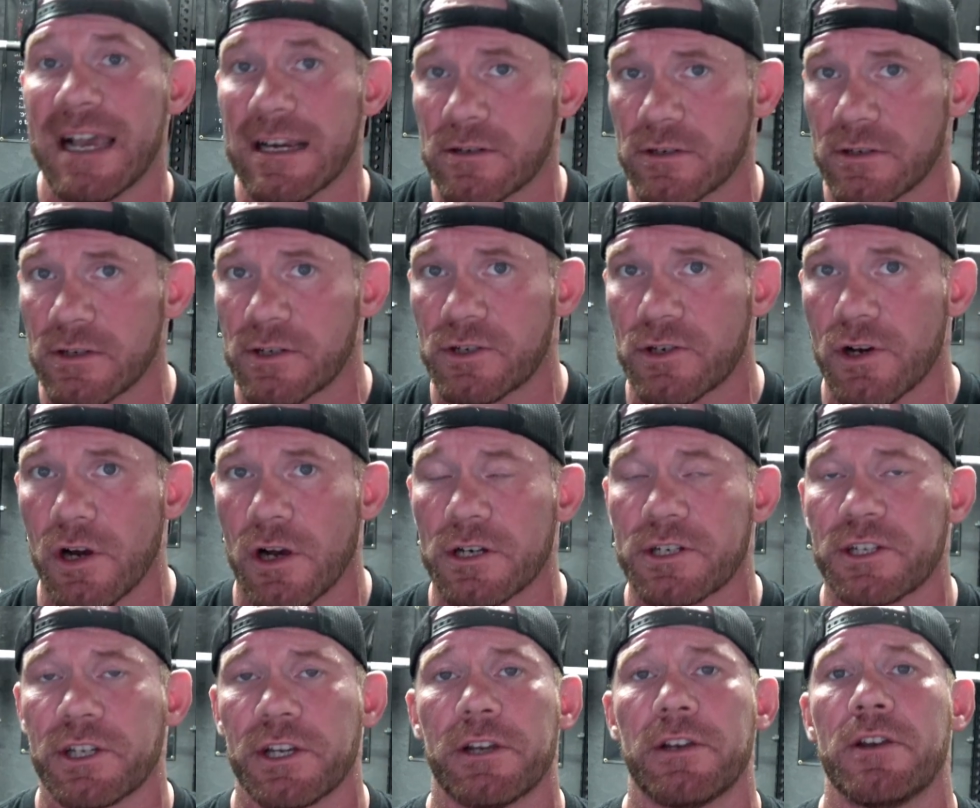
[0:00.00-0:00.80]
extra
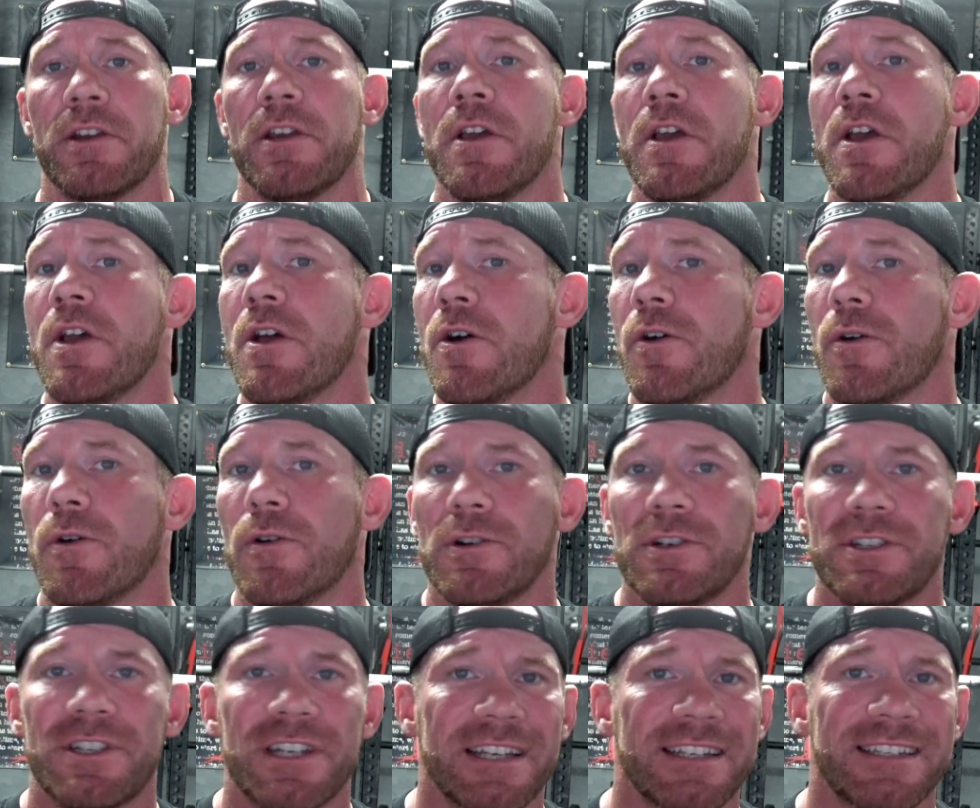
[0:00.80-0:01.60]
instruction
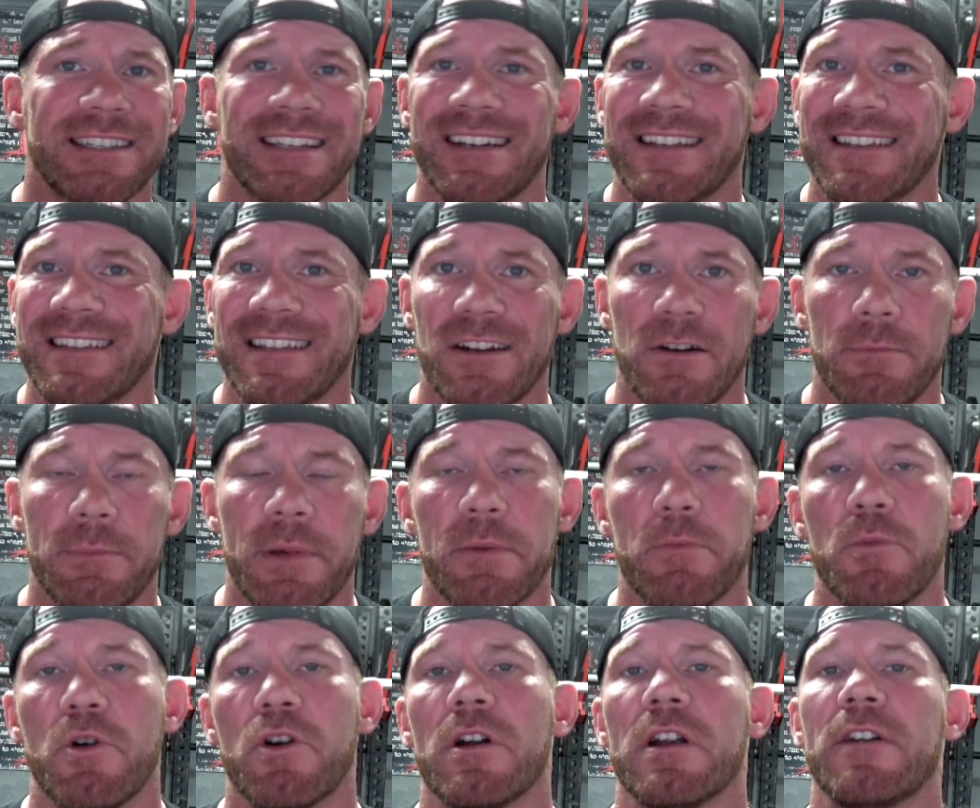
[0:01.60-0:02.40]
or just a little
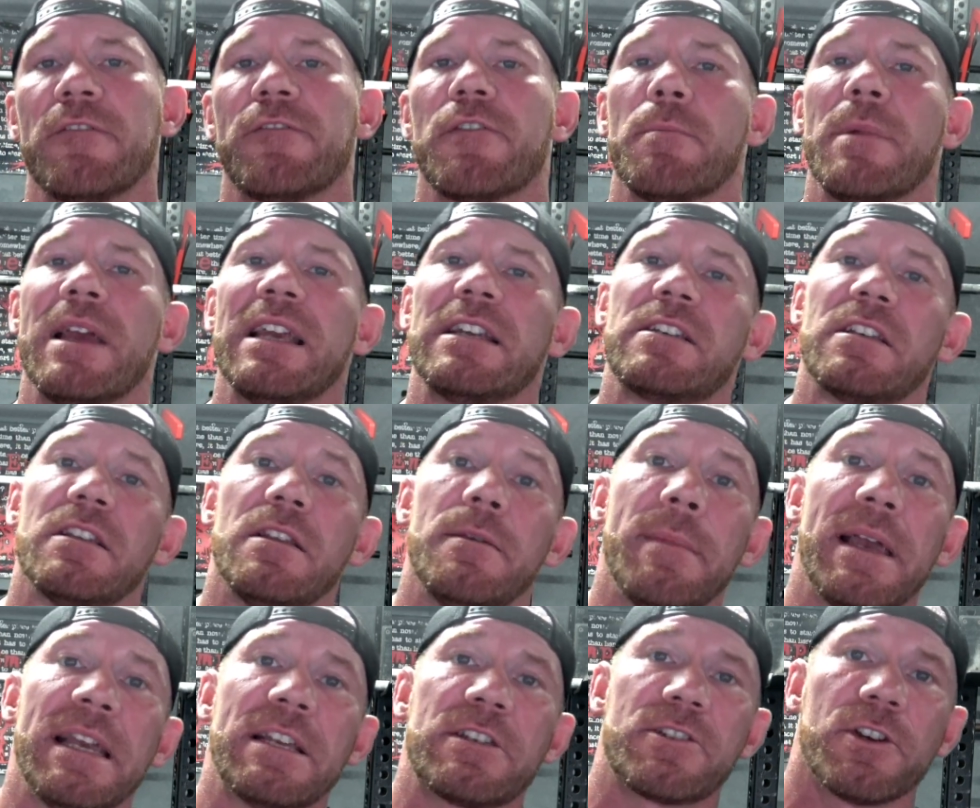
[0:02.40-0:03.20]
bit more information,
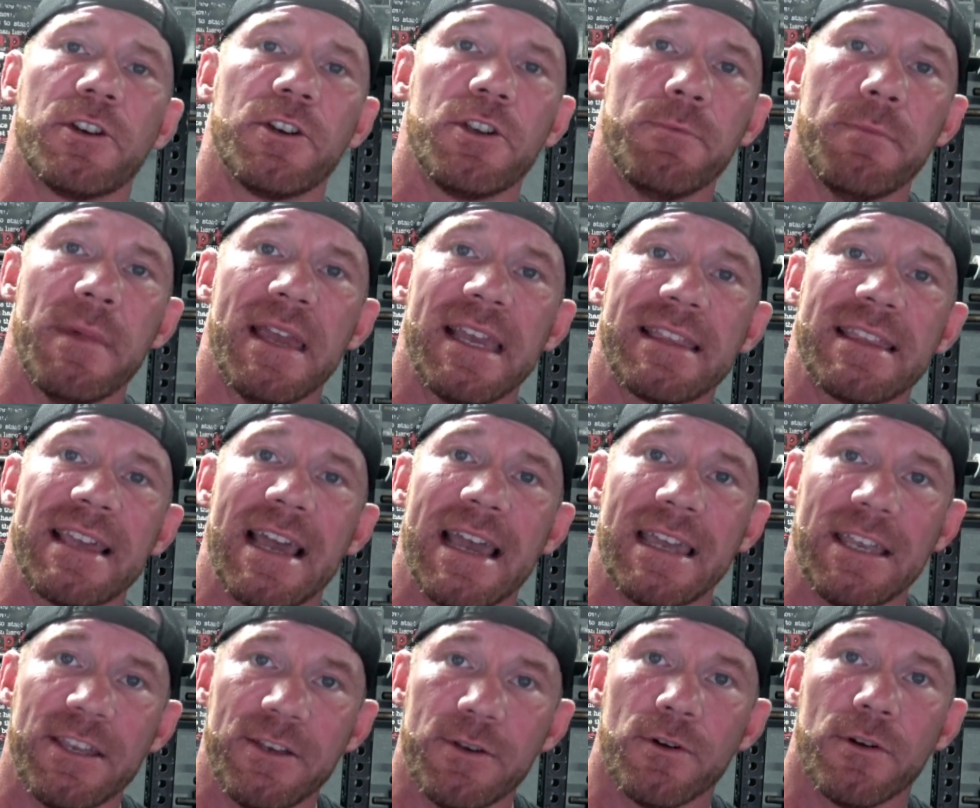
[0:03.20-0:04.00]
then make sure you make
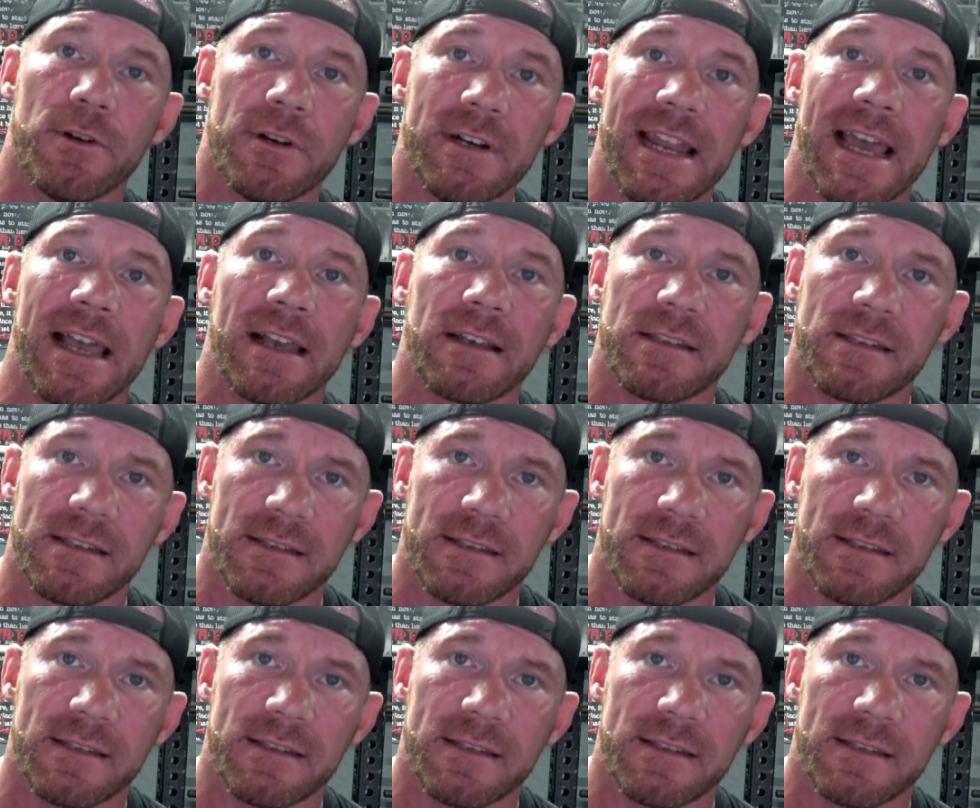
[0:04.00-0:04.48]
that your next